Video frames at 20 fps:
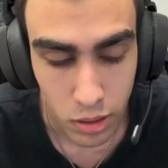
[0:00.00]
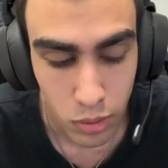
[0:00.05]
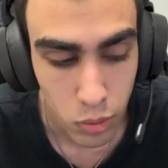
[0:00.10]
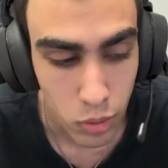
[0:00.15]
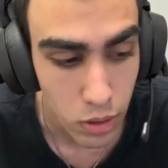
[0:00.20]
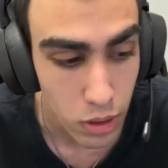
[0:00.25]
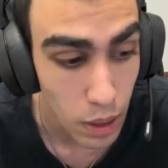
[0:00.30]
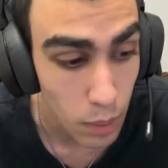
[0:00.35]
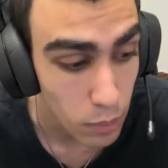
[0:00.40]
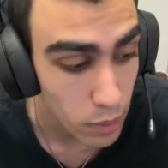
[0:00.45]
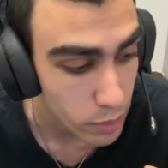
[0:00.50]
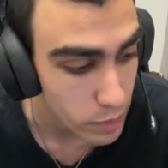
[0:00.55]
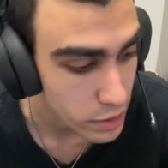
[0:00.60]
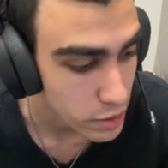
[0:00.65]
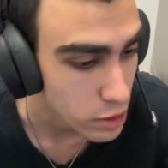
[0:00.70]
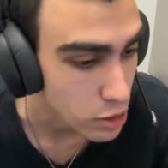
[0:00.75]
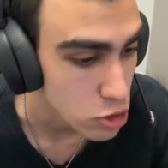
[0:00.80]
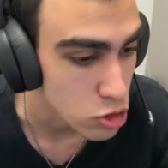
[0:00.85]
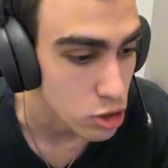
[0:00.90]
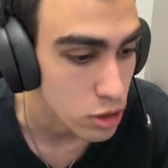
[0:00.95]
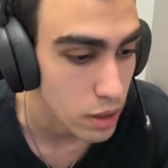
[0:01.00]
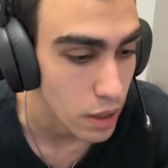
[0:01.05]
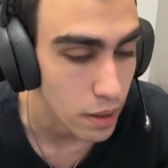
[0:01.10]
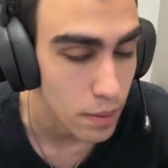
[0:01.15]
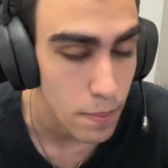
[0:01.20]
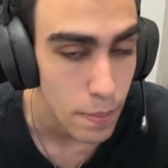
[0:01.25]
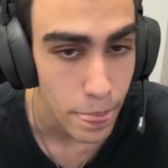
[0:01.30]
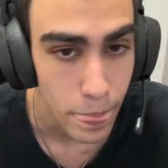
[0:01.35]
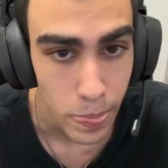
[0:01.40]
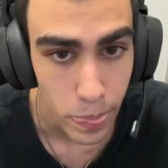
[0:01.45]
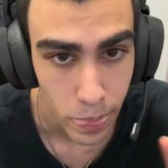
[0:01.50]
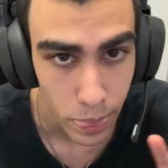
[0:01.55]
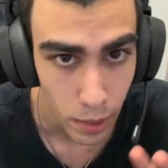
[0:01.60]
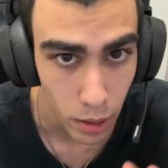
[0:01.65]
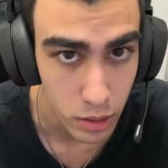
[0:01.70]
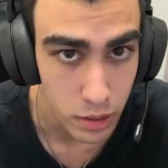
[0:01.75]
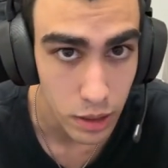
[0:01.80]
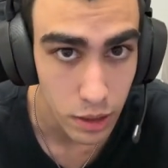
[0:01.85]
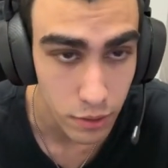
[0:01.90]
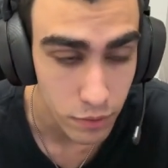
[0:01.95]
And I'm going to be teaching that
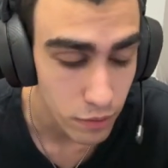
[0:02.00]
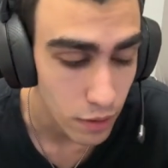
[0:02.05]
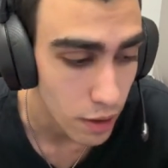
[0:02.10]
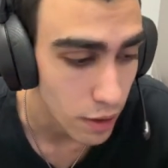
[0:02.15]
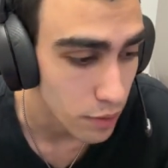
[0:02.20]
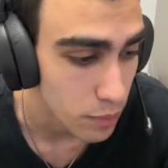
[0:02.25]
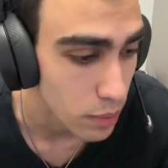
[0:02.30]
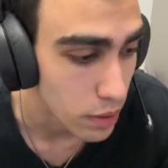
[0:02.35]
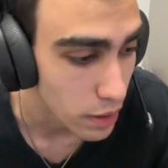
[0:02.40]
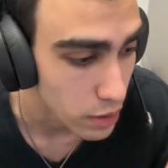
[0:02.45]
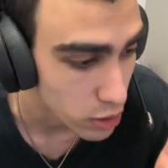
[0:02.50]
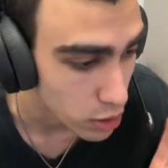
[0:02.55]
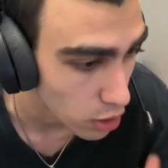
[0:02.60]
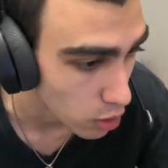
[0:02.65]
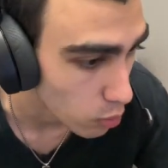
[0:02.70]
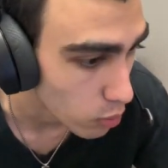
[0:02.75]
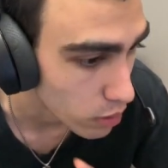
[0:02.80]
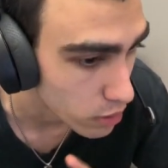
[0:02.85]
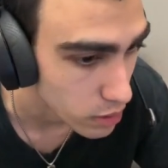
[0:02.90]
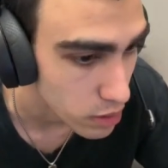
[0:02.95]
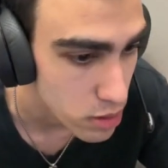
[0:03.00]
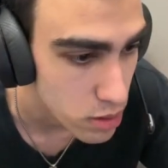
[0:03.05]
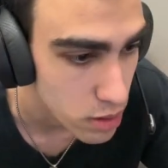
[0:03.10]
on day 5, but I don't want to get